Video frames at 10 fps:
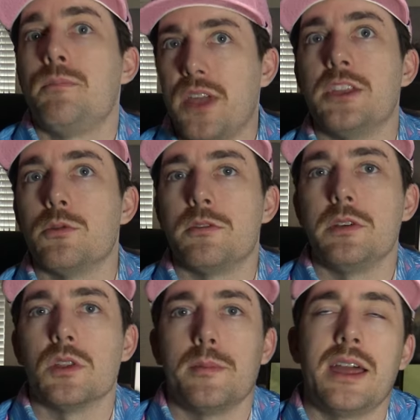then you would
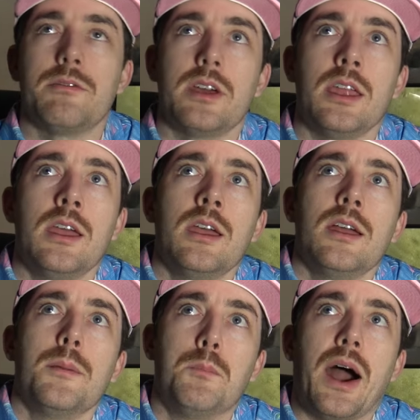feel the benefit.
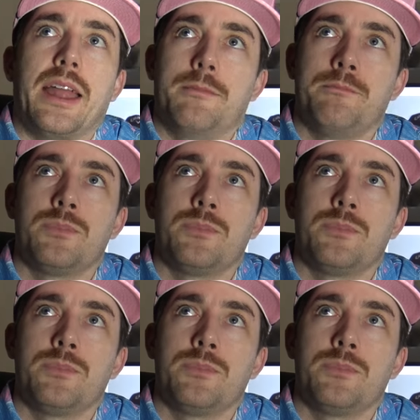But